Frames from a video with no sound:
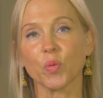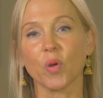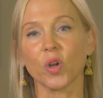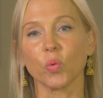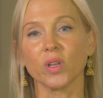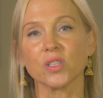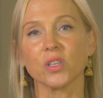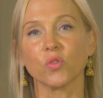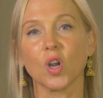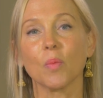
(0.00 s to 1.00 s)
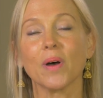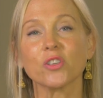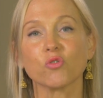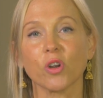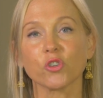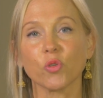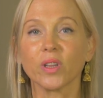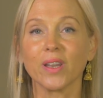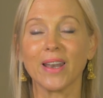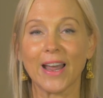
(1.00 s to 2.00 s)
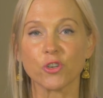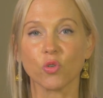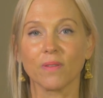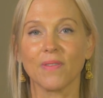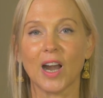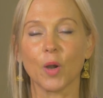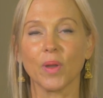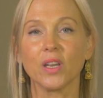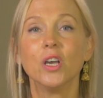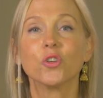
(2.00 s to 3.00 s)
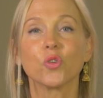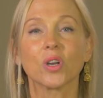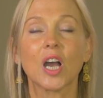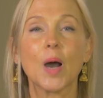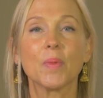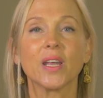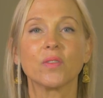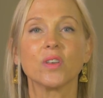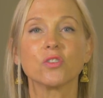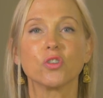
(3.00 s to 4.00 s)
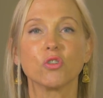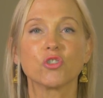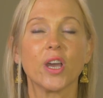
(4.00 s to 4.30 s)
with Prader-Willi syndrome by structuring the natural environment to accommodate these new